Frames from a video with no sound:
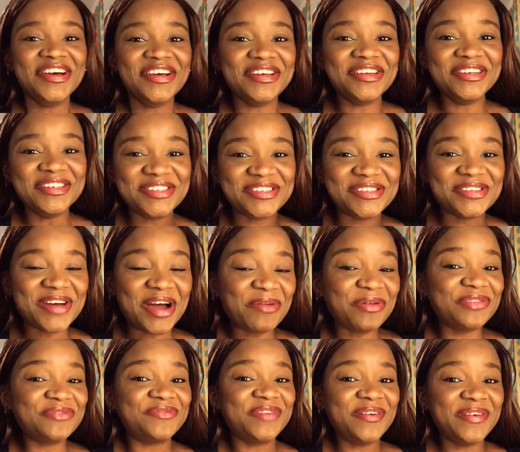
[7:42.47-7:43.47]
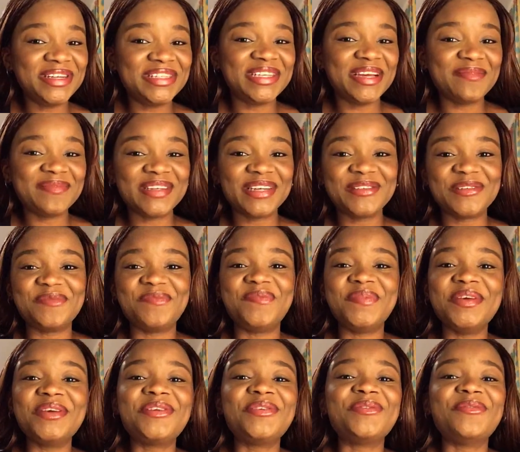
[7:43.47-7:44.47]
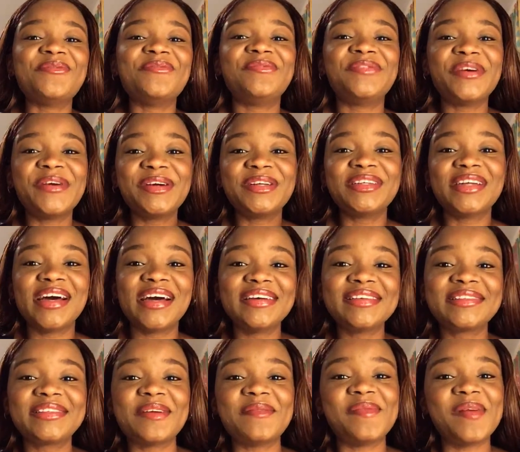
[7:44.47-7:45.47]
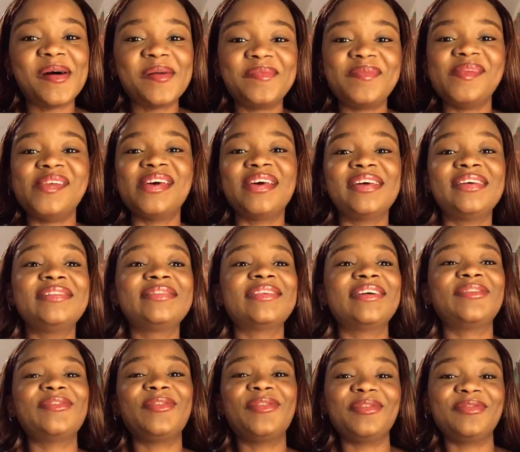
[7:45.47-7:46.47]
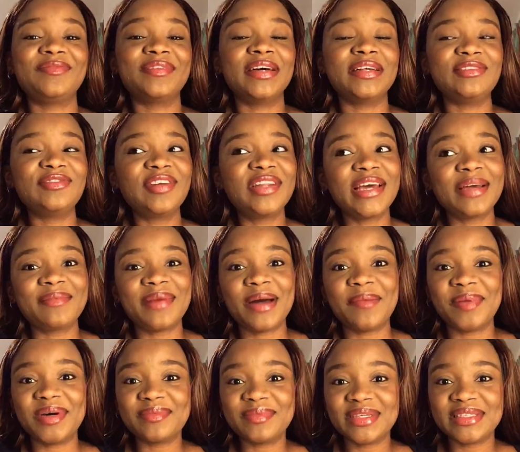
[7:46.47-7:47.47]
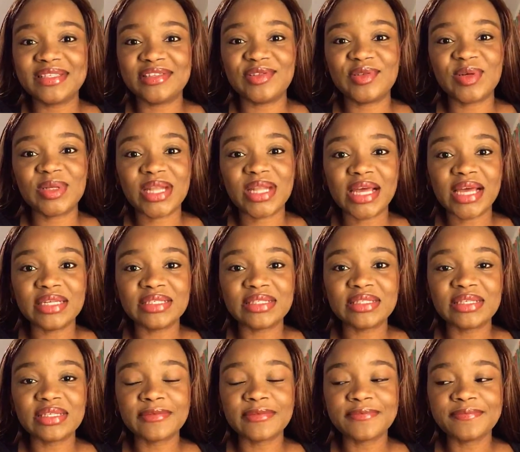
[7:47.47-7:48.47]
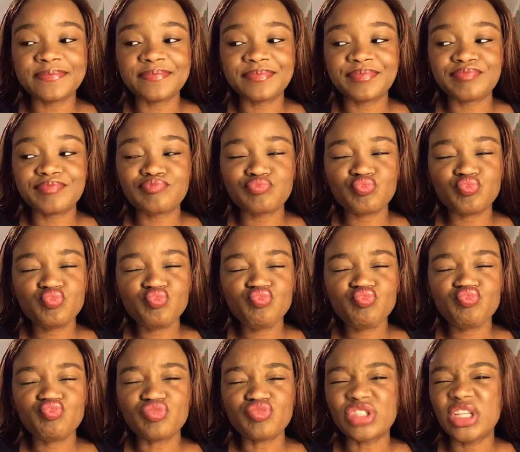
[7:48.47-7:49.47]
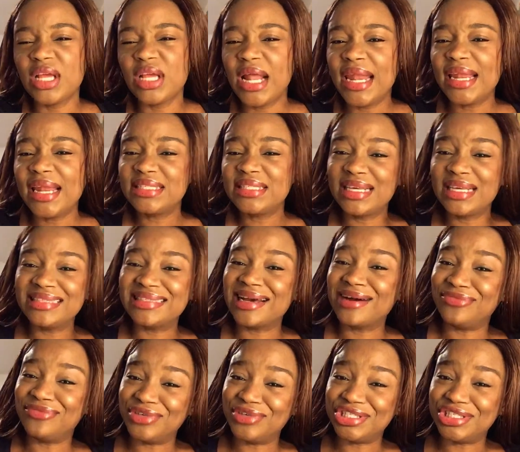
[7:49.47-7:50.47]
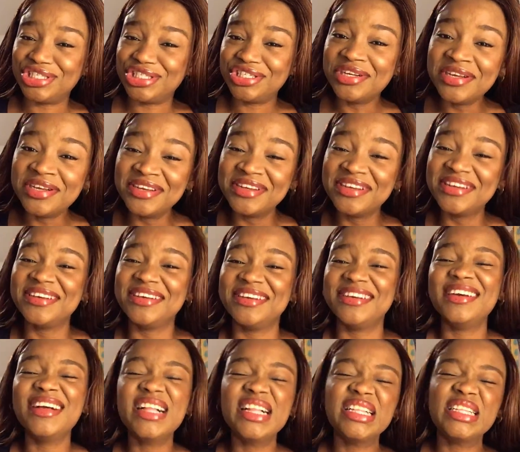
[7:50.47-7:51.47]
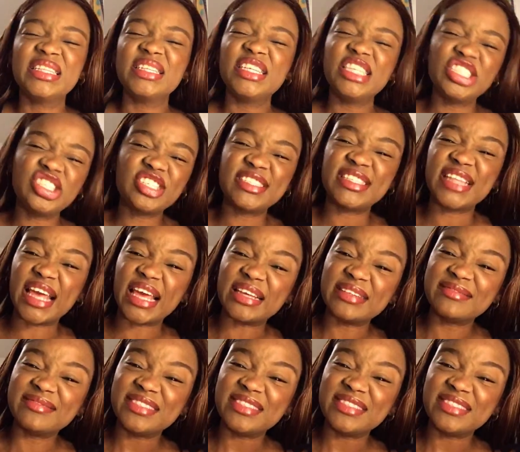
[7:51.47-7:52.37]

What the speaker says: need to, I was very tempted to pick, very nice apartments and all of that. Not like my apartment is not nice. Let's say it's average. It's just there,